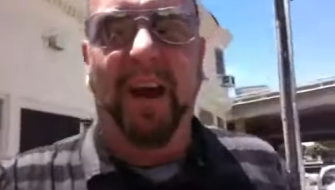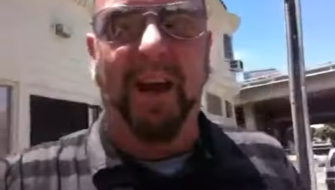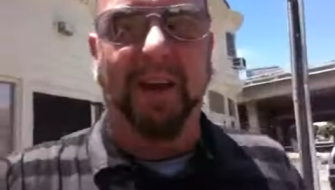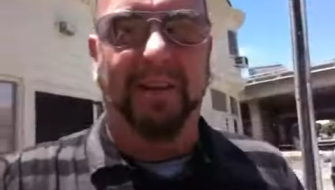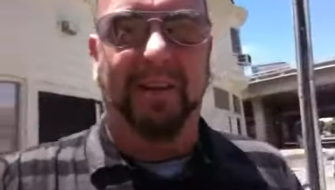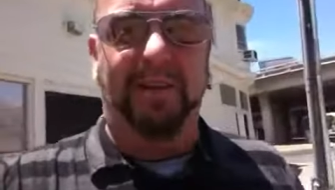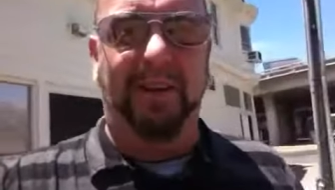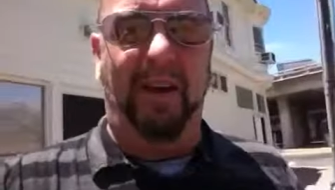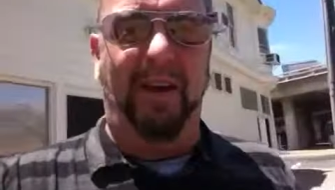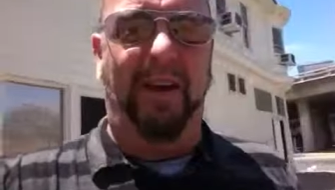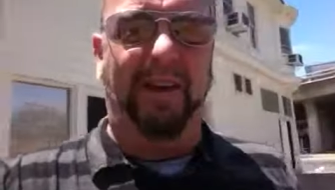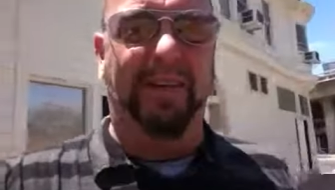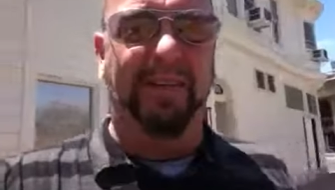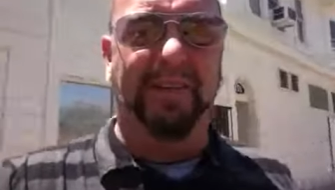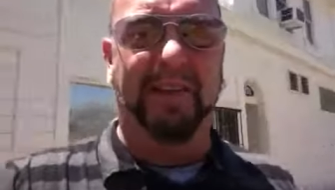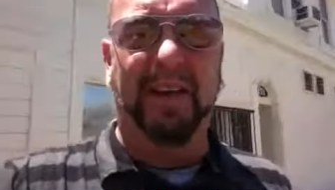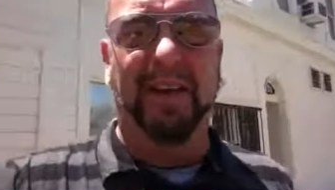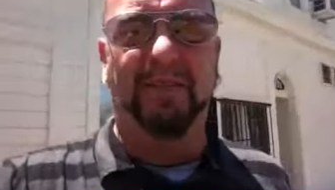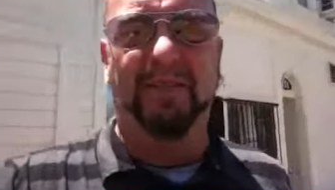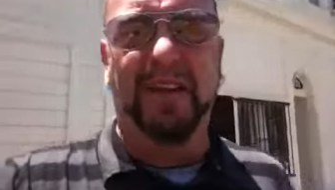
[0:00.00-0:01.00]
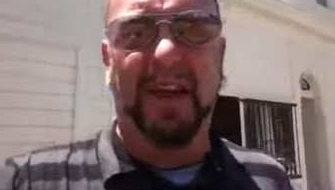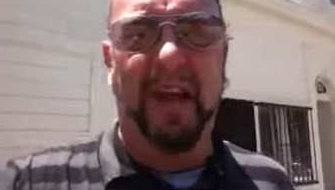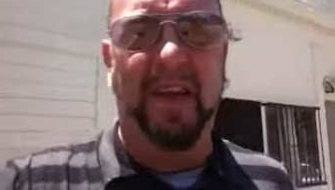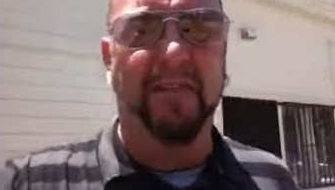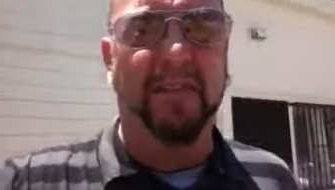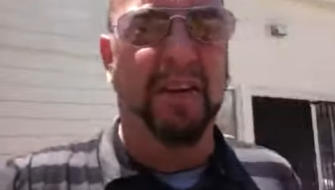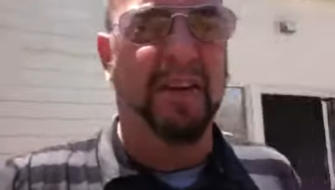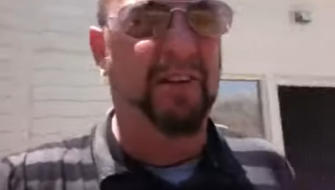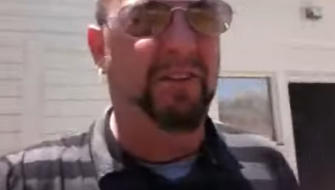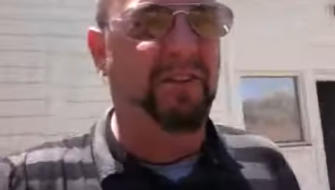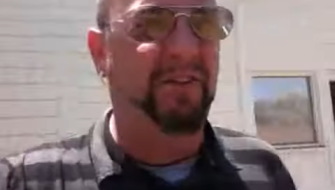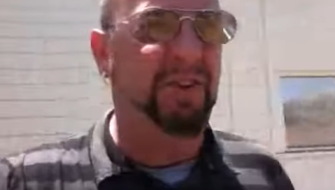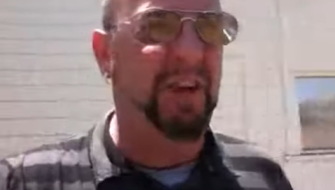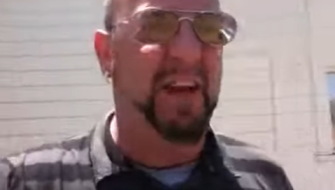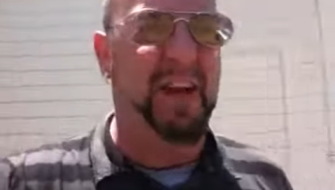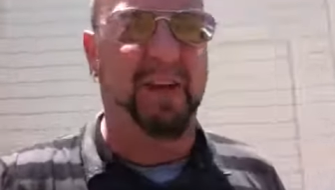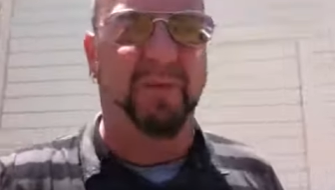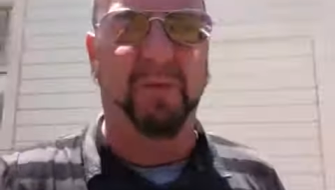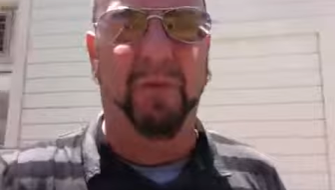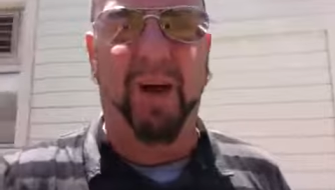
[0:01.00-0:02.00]
I saw Steve Davis,
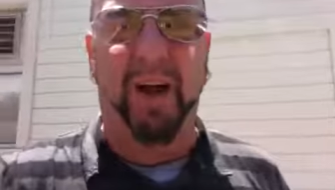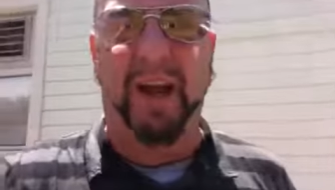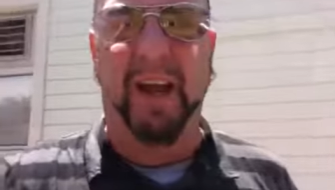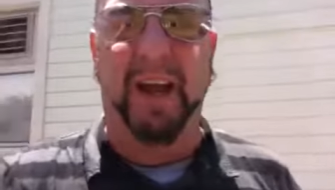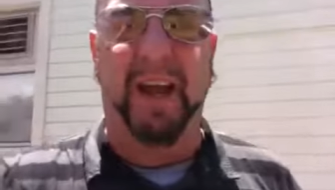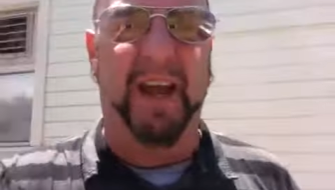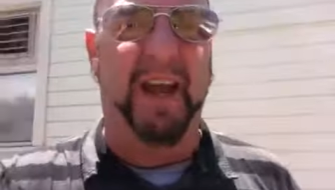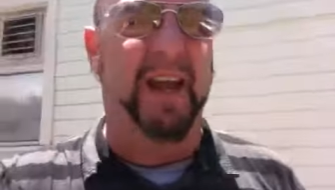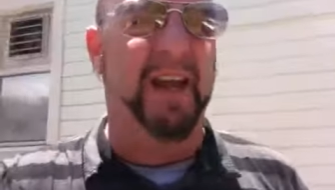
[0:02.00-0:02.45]
Shannon Wright,